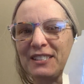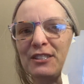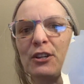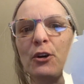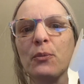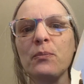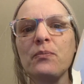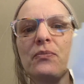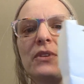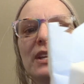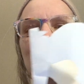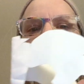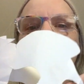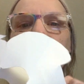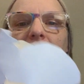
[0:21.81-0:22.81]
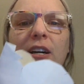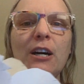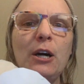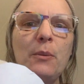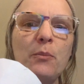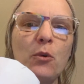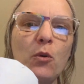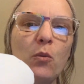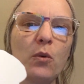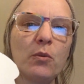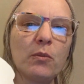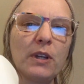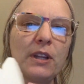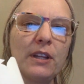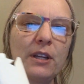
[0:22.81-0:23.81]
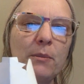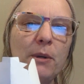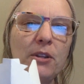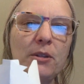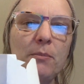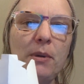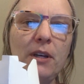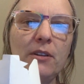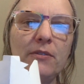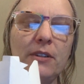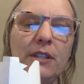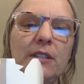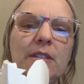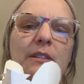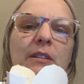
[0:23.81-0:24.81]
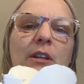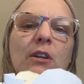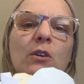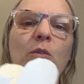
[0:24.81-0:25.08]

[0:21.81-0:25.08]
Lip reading: So when we think about the pelvis,